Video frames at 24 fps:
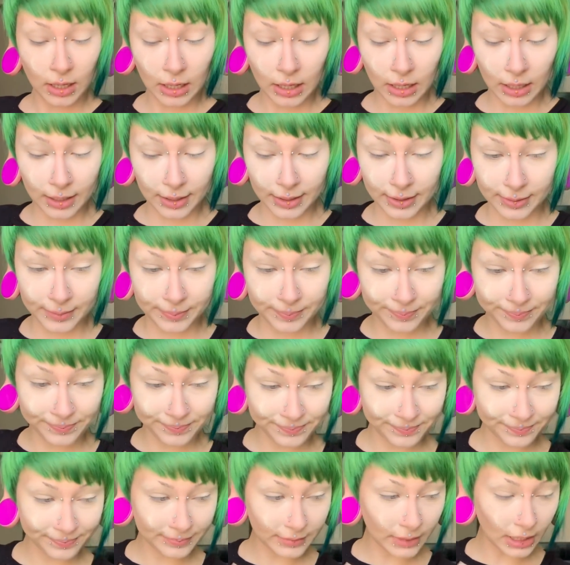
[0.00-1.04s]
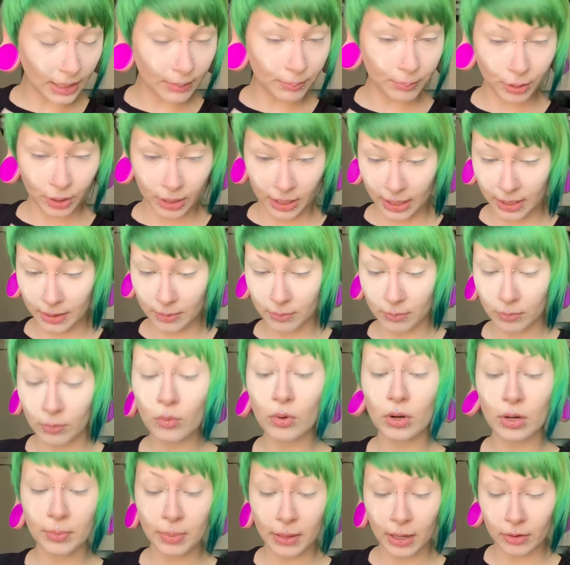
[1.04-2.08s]
I'm putting
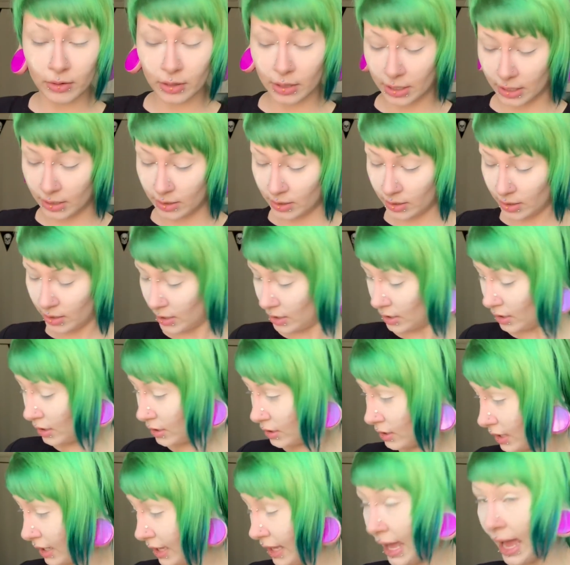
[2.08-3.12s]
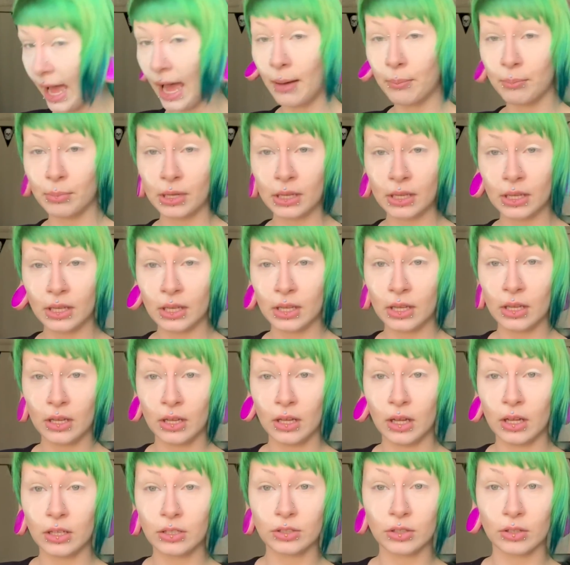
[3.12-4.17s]
more powder into the cap
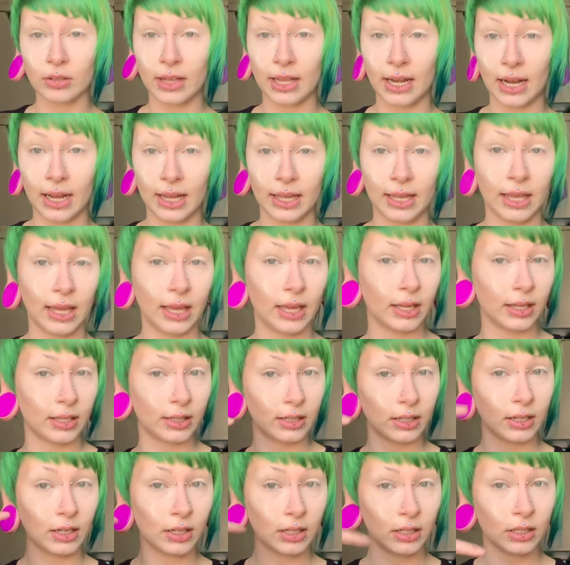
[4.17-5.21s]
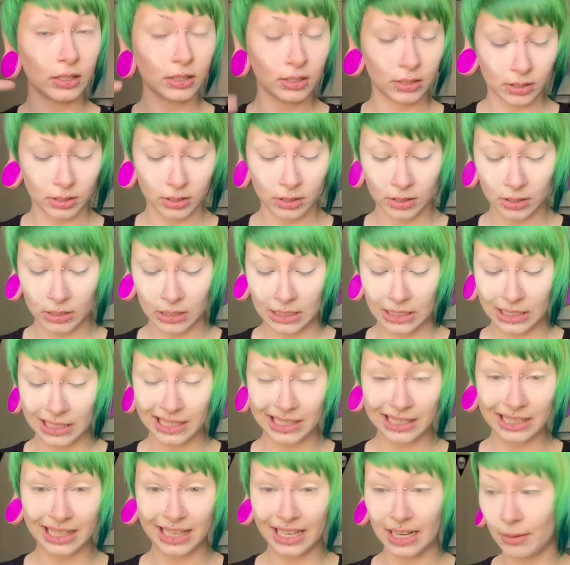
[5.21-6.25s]
so that I can
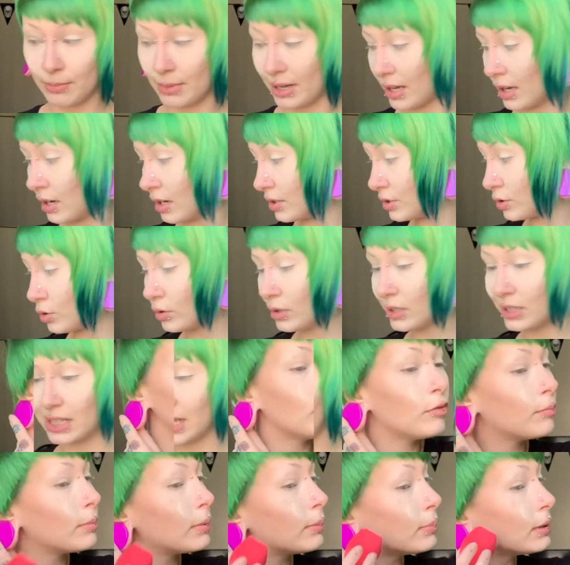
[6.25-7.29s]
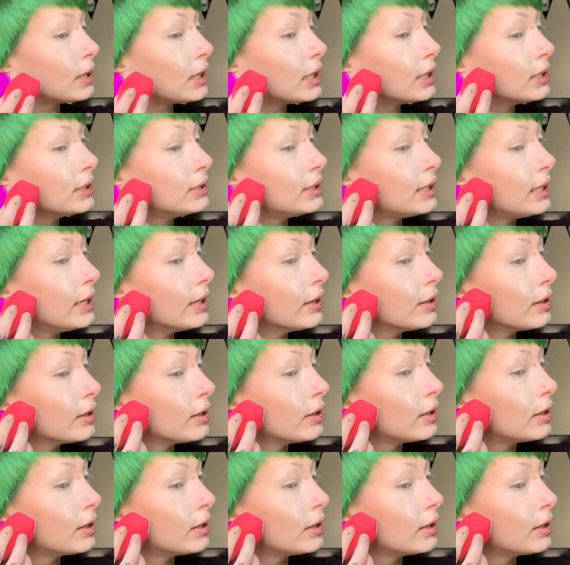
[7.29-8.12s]
clean up my contour line. My plugs here.